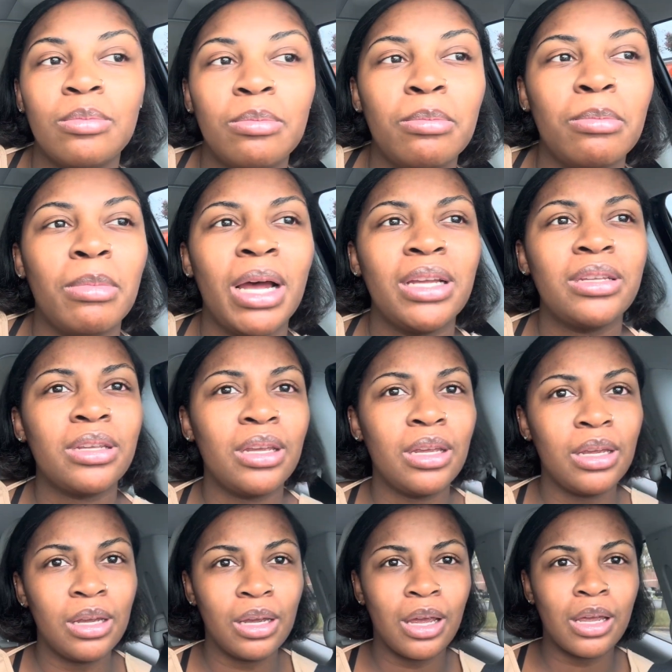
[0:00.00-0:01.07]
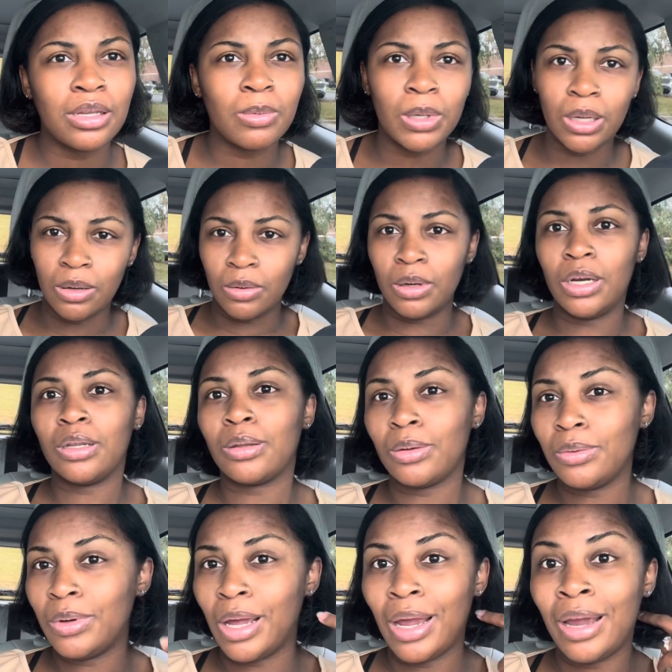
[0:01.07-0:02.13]
my skin has been going
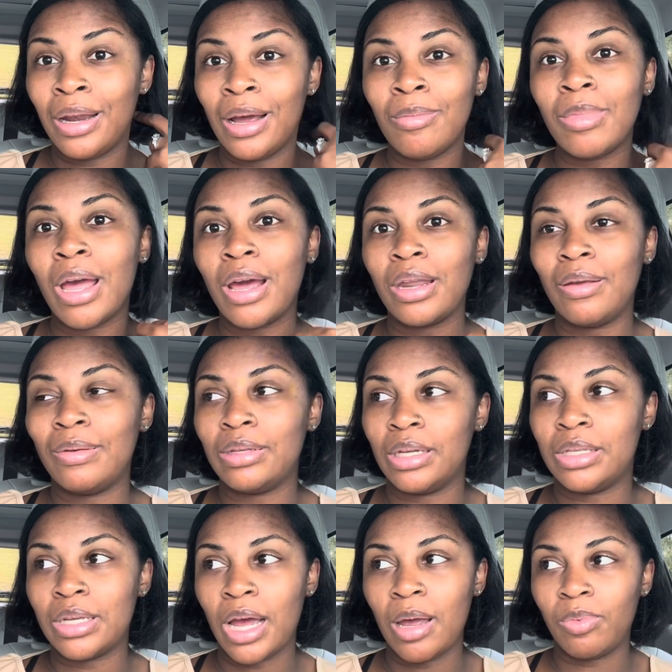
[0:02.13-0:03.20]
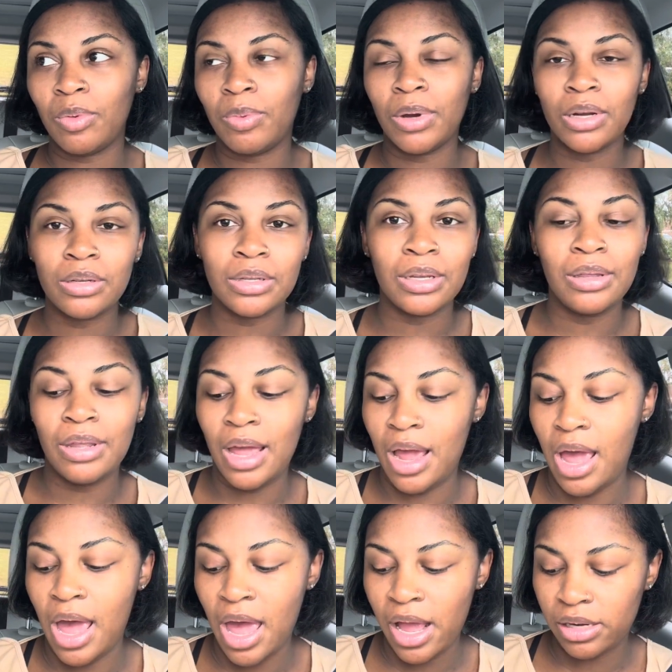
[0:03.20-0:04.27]
through it, and I'm not even the type of person
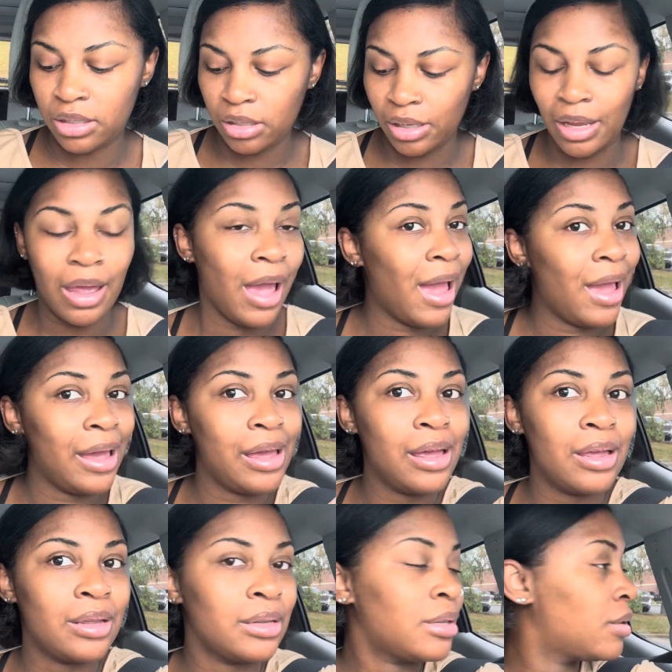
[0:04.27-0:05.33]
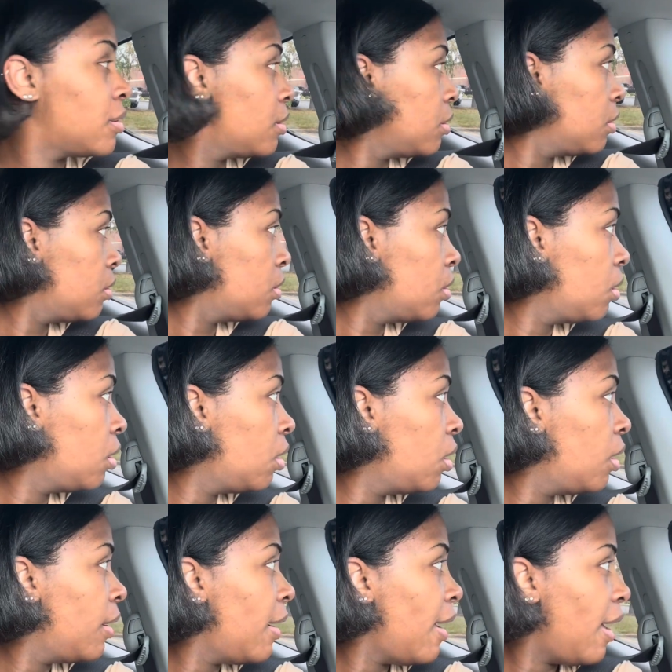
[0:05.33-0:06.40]
that actually has
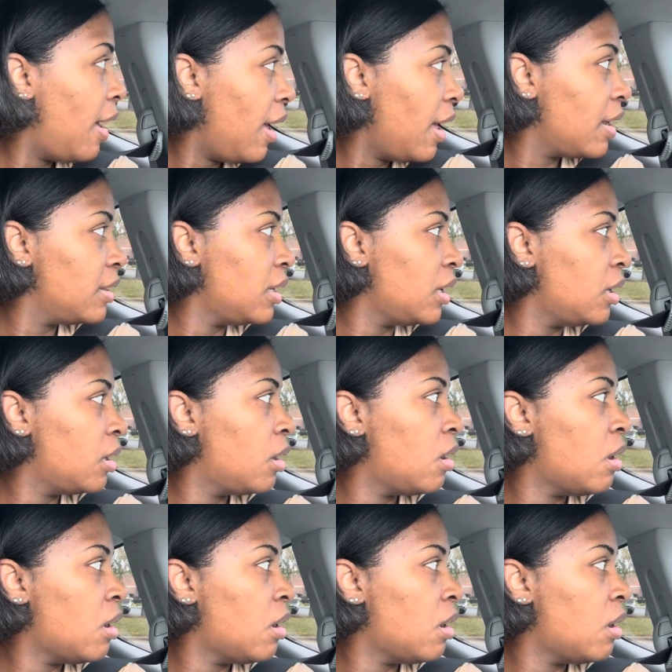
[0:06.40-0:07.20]
acne.